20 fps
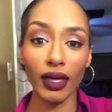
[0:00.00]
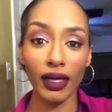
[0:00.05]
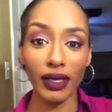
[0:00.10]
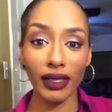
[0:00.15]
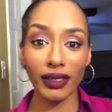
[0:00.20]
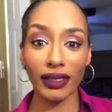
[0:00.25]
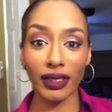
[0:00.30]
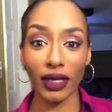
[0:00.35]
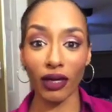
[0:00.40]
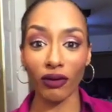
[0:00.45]

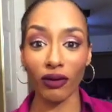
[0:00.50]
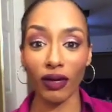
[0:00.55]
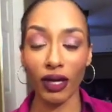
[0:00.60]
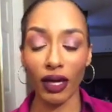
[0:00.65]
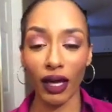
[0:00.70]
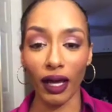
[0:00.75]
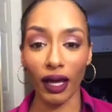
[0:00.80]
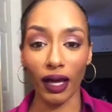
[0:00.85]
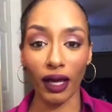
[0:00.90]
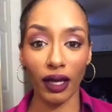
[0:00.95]
So,
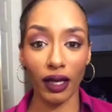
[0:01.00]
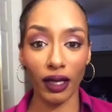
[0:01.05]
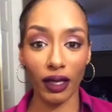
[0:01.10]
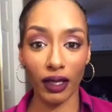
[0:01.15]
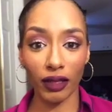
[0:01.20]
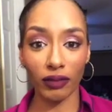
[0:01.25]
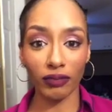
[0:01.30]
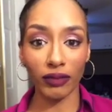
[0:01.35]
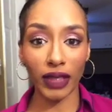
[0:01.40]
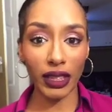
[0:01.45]

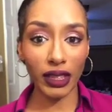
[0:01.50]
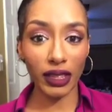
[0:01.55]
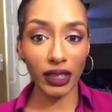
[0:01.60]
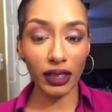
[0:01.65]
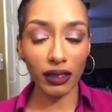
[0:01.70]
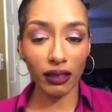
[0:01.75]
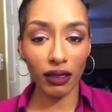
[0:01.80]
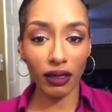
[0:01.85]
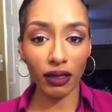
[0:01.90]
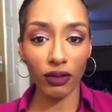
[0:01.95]
let's
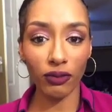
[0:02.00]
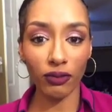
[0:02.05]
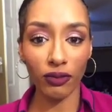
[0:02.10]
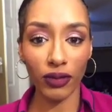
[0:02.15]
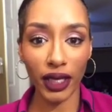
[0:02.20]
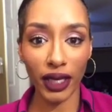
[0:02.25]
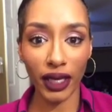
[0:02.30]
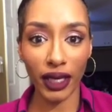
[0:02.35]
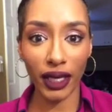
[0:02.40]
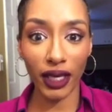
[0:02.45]
start
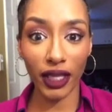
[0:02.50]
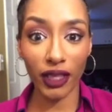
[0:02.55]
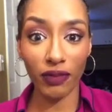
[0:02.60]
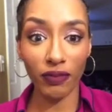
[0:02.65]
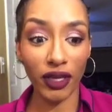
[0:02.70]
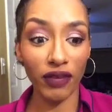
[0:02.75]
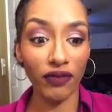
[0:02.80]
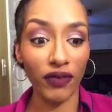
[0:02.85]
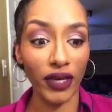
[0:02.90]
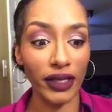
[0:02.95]
with
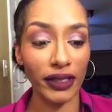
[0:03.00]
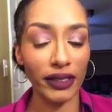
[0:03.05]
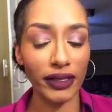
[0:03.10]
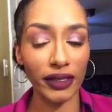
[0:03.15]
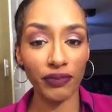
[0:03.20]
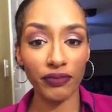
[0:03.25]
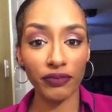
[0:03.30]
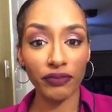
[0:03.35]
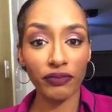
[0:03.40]
my face.